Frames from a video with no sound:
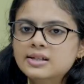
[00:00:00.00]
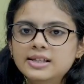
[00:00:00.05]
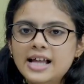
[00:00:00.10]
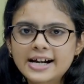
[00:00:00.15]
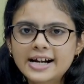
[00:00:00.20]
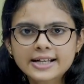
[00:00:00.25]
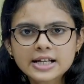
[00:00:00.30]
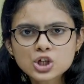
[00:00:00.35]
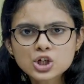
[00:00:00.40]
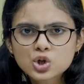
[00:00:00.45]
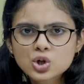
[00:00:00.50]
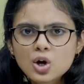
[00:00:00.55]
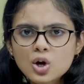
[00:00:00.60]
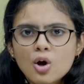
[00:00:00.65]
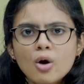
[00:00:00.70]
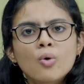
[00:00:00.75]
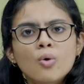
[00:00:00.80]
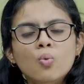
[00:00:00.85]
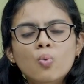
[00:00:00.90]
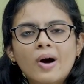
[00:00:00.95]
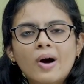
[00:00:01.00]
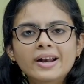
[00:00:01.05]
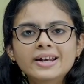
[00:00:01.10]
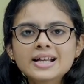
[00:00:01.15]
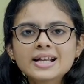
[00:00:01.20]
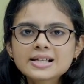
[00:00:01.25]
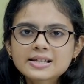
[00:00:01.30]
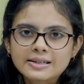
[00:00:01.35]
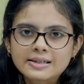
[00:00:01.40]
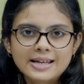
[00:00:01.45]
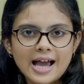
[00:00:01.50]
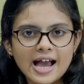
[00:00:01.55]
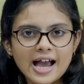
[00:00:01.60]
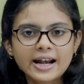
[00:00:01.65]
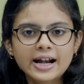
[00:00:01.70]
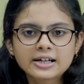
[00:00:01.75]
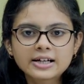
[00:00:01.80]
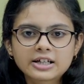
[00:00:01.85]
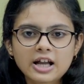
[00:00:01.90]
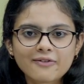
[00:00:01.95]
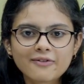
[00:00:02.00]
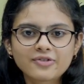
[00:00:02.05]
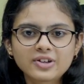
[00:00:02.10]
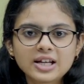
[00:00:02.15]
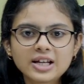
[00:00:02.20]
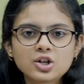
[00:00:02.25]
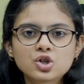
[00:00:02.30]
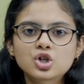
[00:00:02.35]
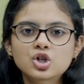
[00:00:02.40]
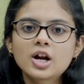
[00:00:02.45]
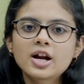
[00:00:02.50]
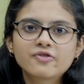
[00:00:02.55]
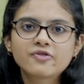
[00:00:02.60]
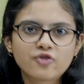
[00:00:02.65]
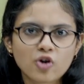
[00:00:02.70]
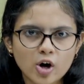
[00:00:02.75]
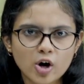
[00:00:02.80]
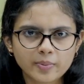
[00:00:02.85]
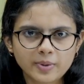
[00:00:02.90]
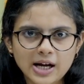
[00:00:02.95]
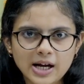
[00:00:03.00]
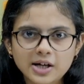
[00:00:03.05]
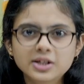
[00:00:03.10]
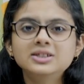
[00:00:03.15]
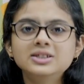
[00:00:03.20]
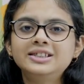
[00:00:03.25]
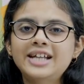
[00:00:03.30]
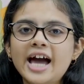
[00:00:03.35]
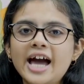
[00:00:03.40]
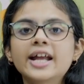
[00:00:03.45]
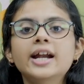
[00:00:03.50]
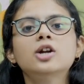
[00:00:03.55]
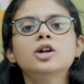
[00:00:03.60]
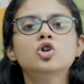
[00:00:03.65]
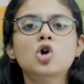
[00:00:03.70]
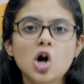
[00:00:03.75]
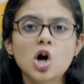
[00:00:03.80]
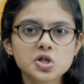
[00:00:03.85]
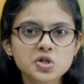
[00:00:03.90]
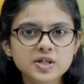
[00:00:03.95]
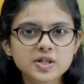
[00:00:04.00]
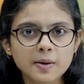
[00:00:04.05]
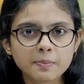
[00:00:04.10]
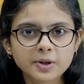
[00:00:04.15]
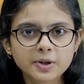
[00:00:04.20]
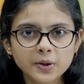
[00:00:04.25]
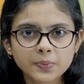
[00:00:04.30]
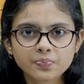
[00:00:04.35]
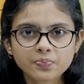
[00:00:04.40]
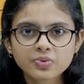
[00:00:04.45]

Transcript: That is, one is direct definition and formula, direct concept.